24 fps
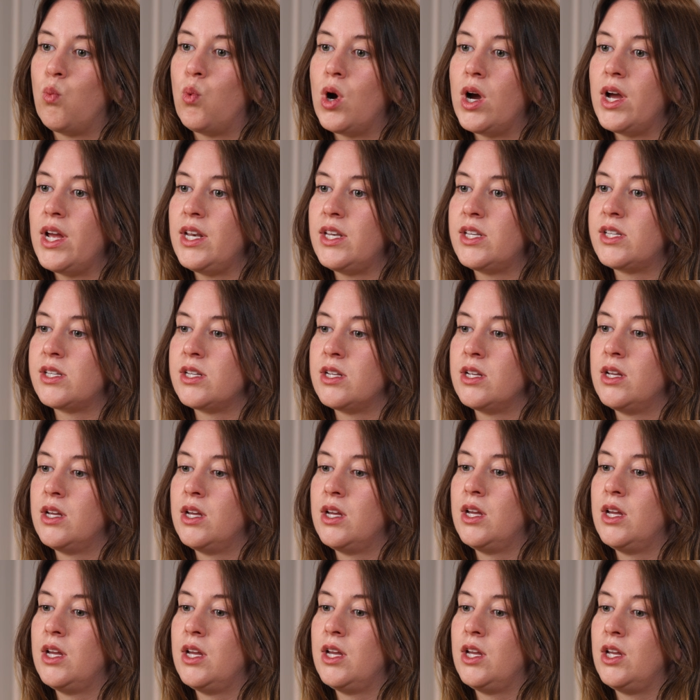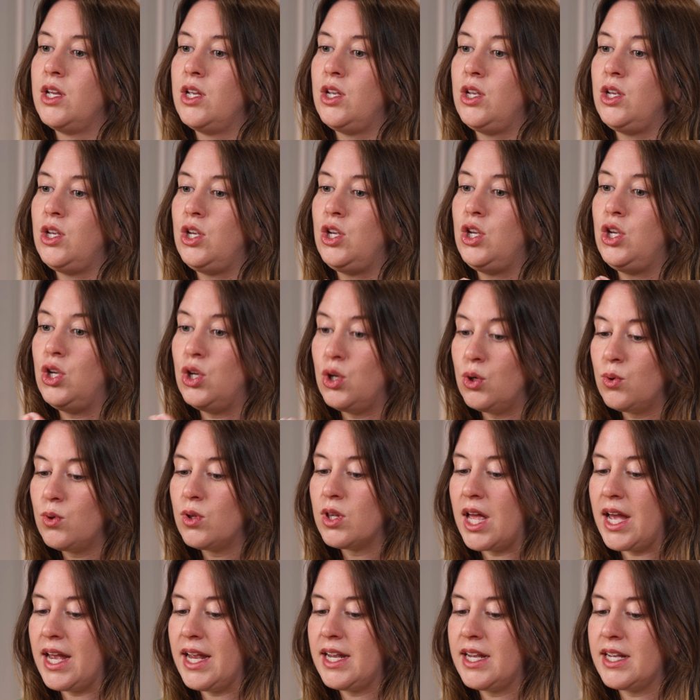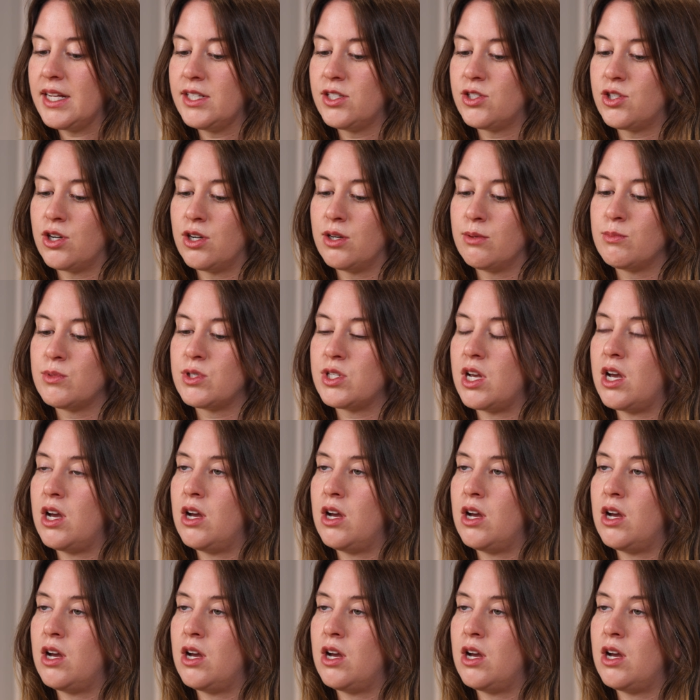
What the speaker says: what you like in terms